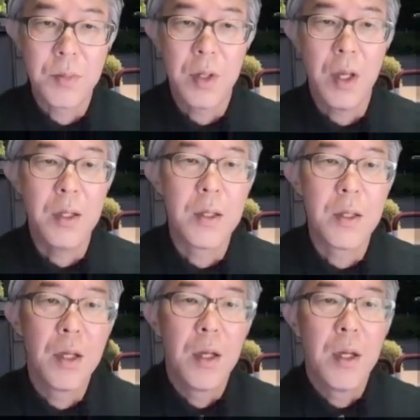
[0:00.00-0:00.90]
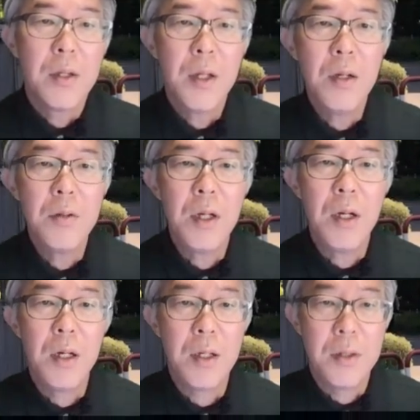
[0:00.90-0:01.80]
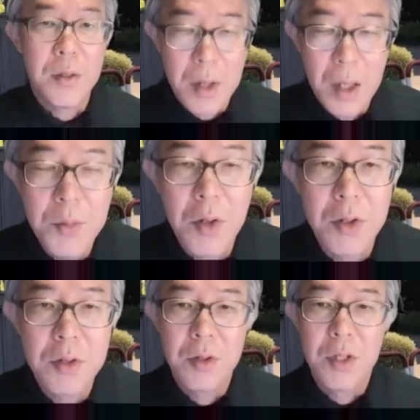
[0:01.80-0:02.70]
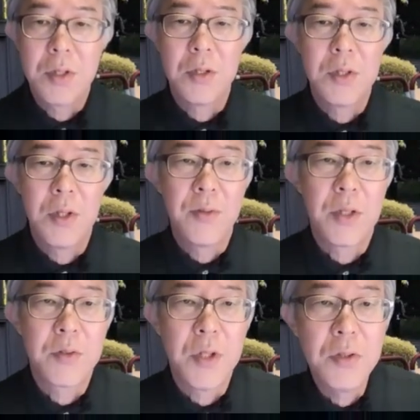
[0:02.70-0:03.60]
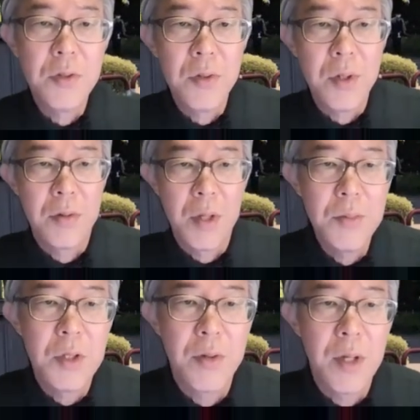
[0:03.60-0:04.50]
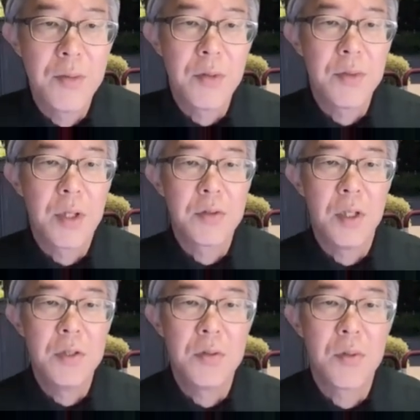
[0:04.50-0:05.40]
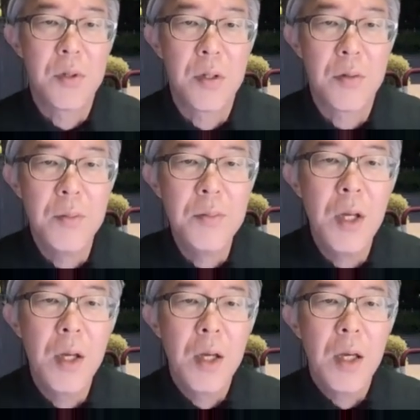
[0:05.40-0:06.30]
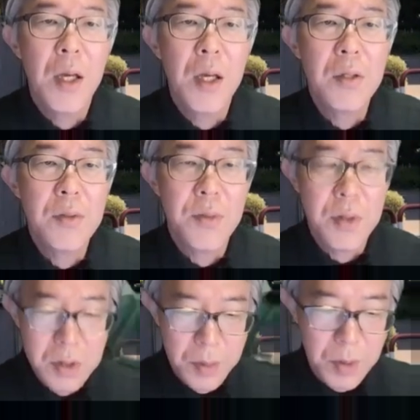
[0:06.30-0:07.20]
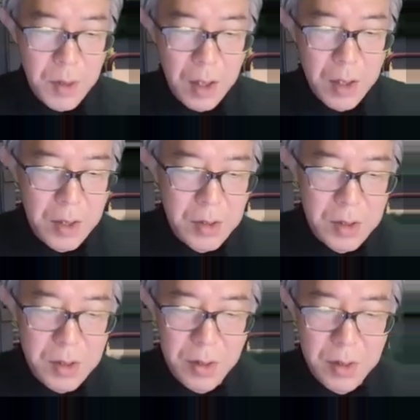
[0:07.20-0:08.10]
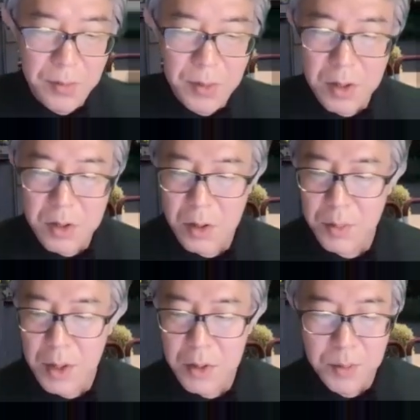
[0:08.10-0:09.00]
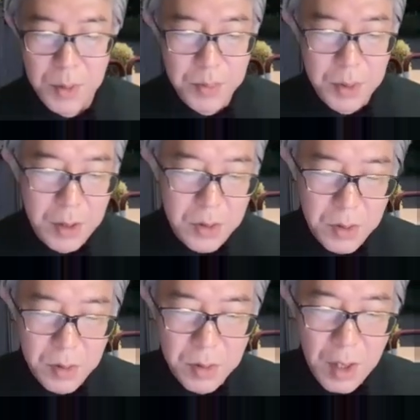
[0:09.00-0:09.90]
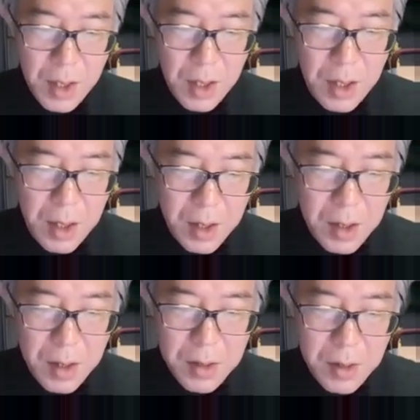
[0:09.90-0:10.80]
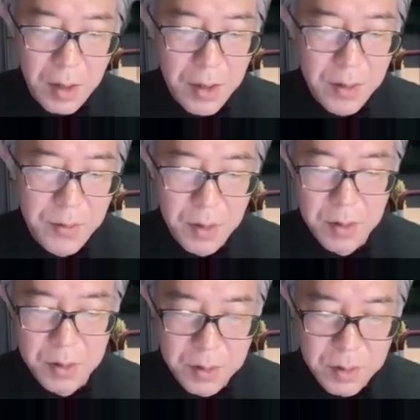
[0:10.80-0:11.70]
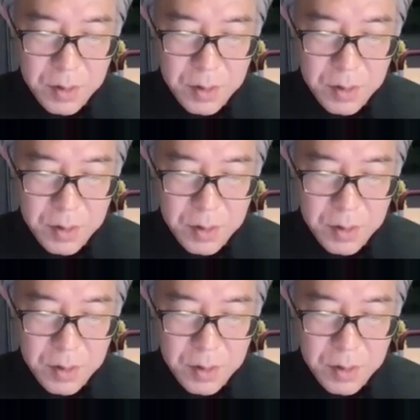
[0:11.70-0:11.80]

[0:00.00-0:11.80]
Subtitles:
Okay, now I'm going to discuss the fluctuation theorem, derive the fluctuation theorem. And first of all, this is our definition of entropy production. And if you